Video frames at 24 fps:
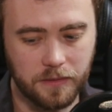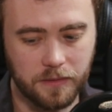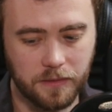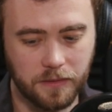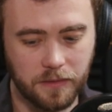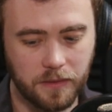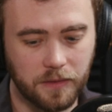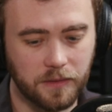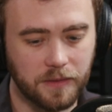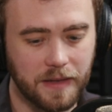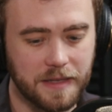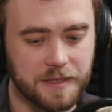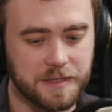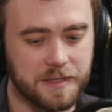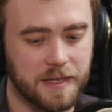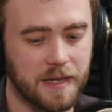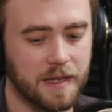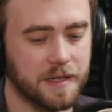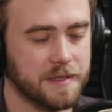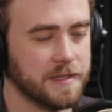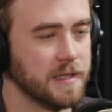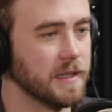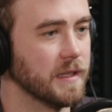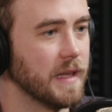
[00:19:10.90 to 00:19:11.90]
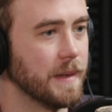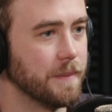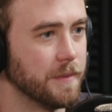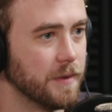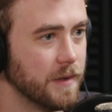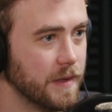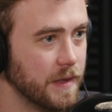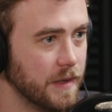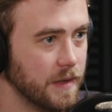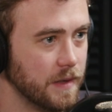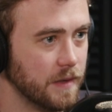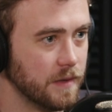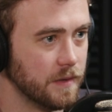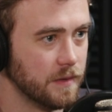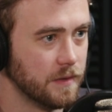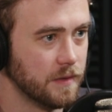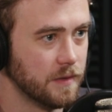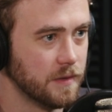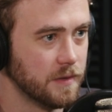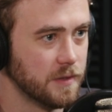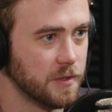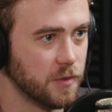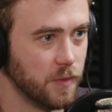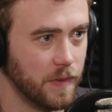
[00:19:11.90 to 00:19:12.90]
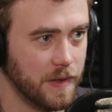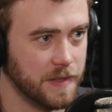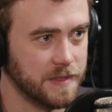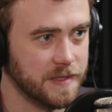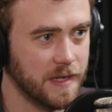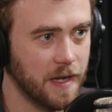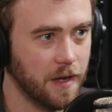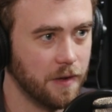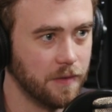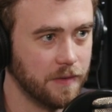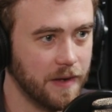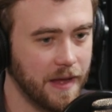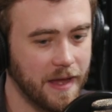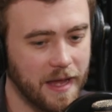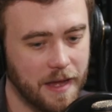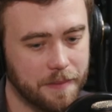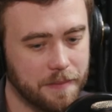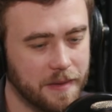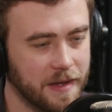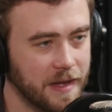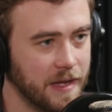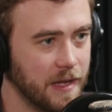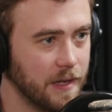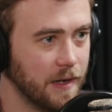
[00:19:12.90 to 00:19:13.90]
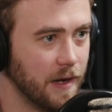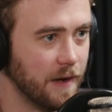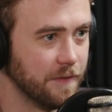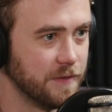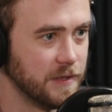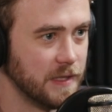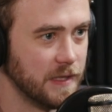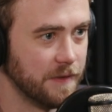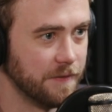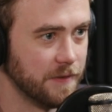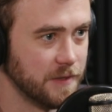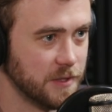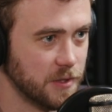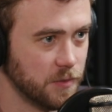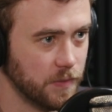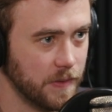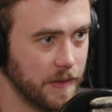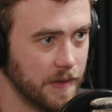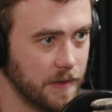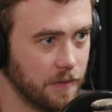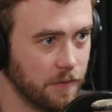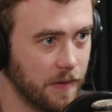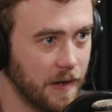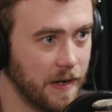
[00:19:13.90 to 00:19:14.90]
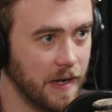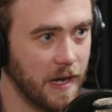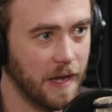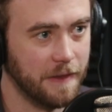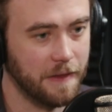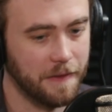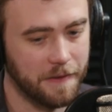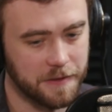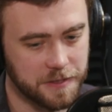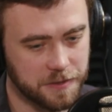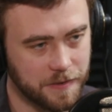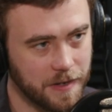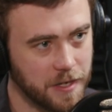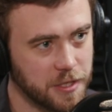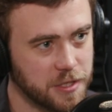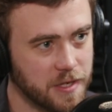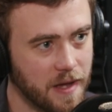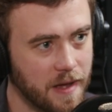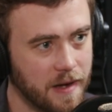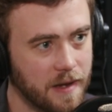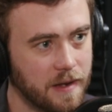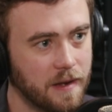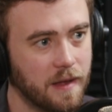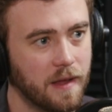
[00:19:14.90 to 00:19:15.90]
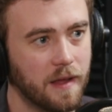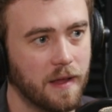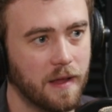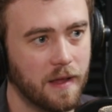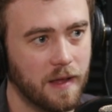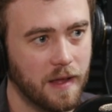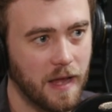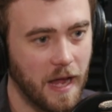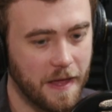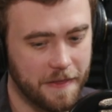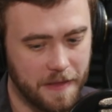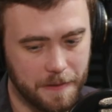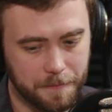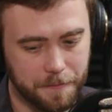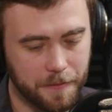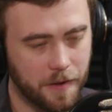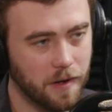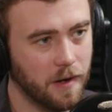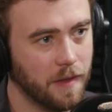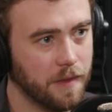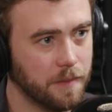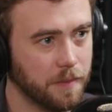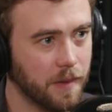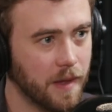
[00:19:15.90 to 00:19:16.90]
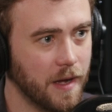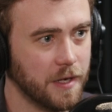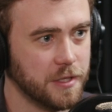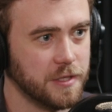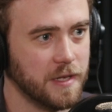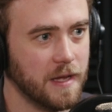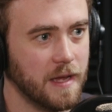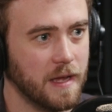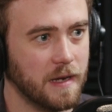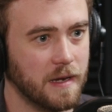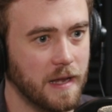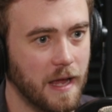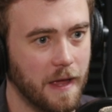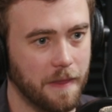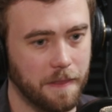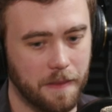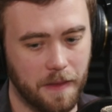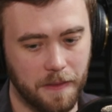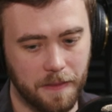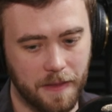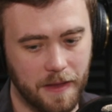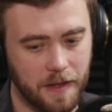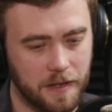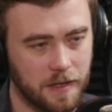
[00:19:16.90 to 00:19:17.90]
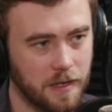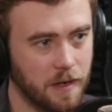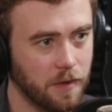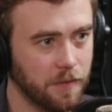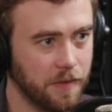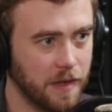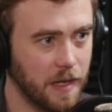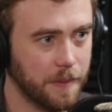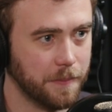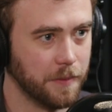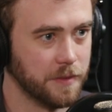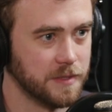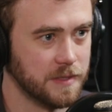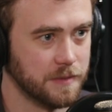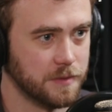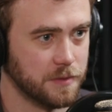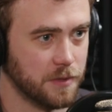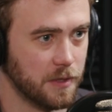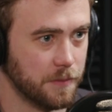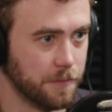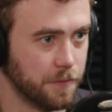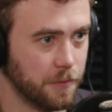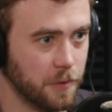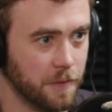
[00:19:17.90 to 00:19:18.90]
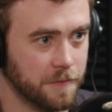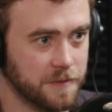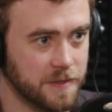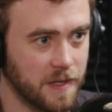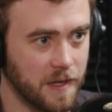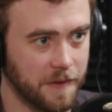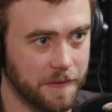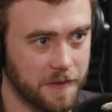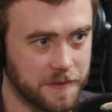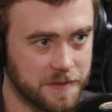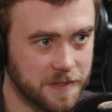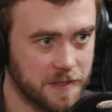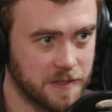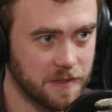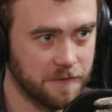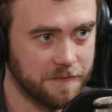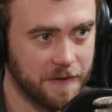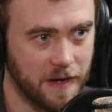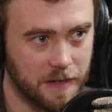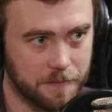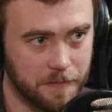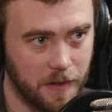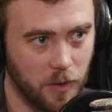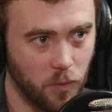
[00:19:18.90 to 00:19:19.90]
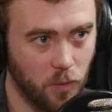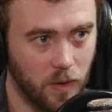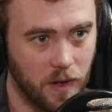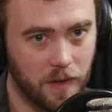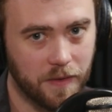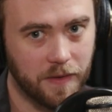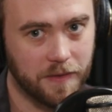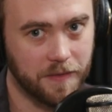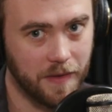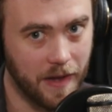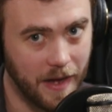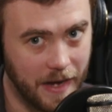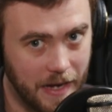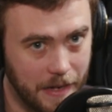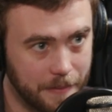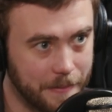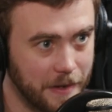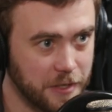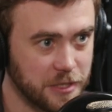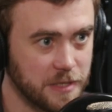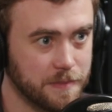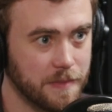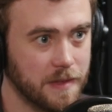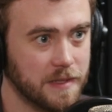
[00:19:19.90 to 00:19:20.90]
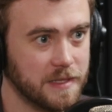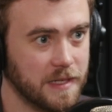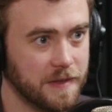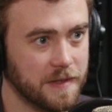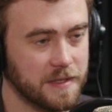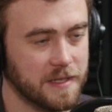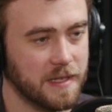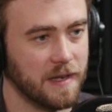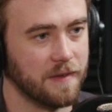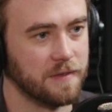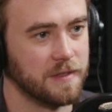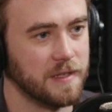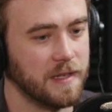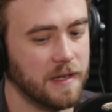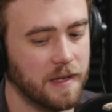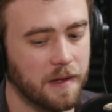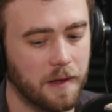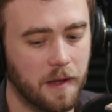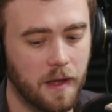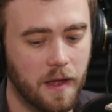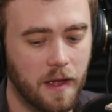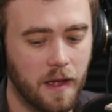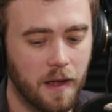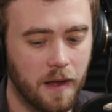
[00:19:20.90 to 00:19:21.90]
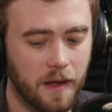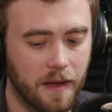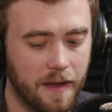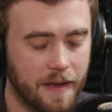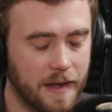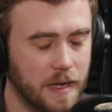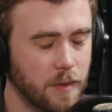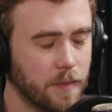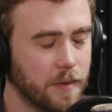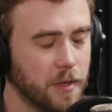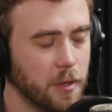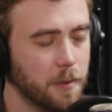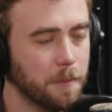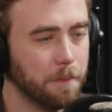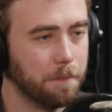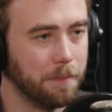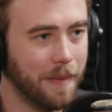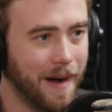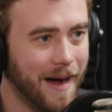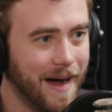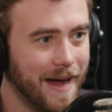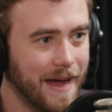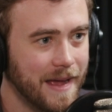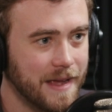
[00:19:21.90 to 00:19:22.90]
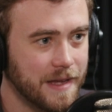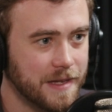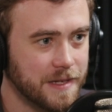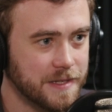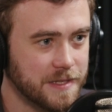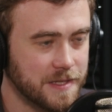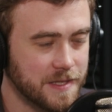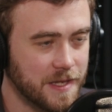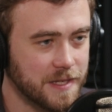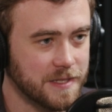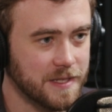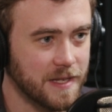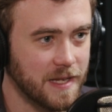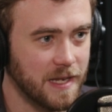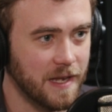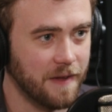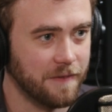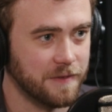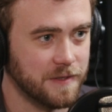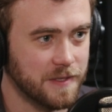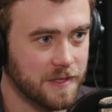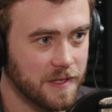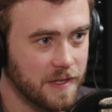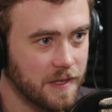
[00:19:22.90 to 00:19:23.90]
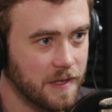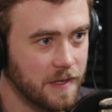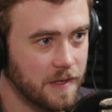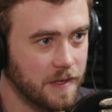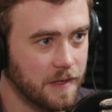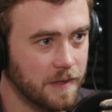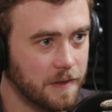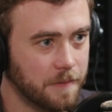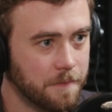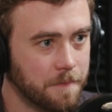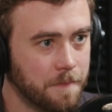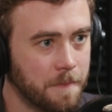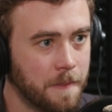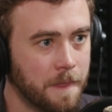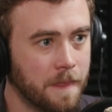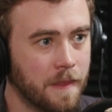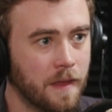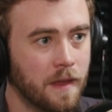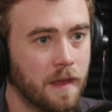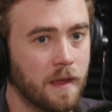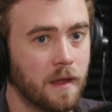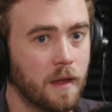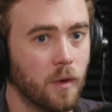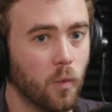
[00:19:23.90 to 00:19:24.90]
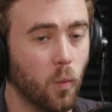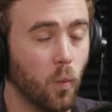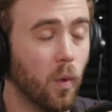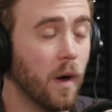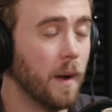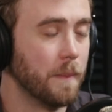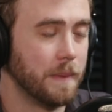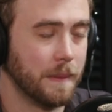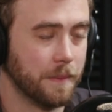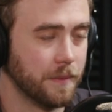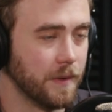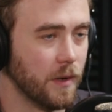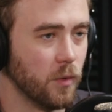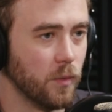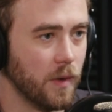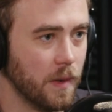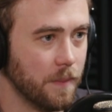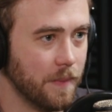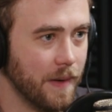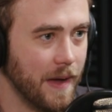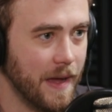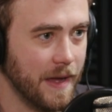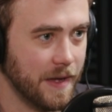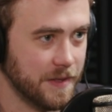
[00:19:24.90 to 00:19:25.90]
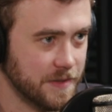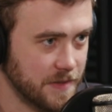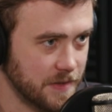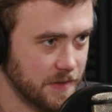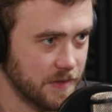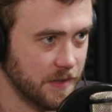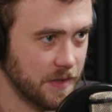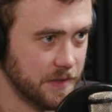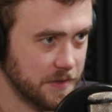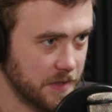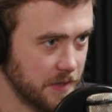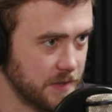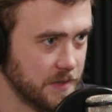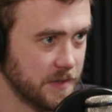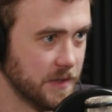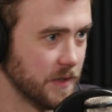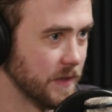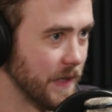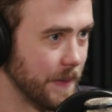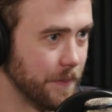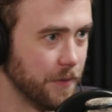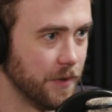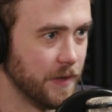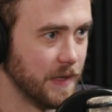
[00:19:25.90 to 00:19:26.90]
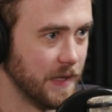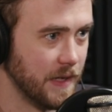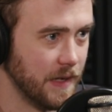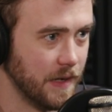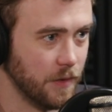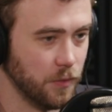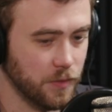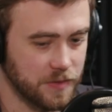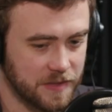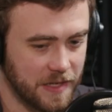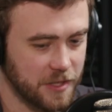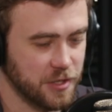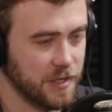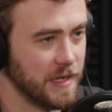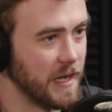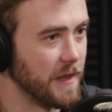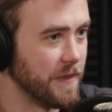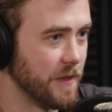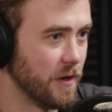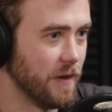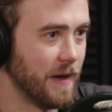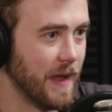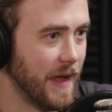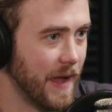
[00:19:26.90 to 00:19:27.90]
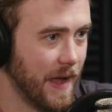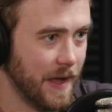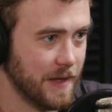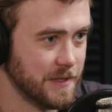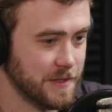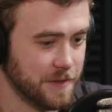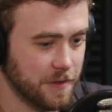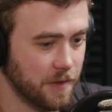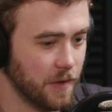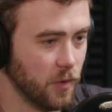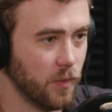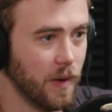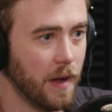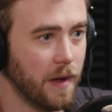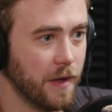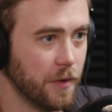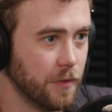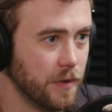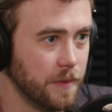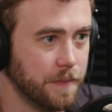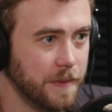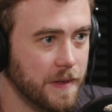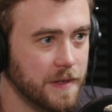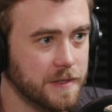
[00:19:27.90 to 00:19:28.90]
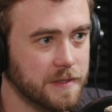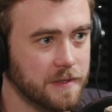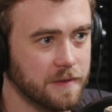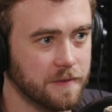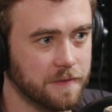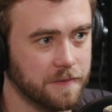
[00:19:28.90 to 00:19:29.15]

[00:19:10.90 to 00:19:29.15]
let's say a celebrity tweets out, "Hey, I'm making an NFT of this tweet," right? And then they screenshot it and they put it on the blockchain, and then they upload some sort of proof saying this is in fact my wallet. I am actually minting this NFT. Mm-hmm. Anyone who buys this NFT, one, people are going to want to buy it because it's a celebrity and it was actually in their hands, and they're like, "Wow, I own a piece of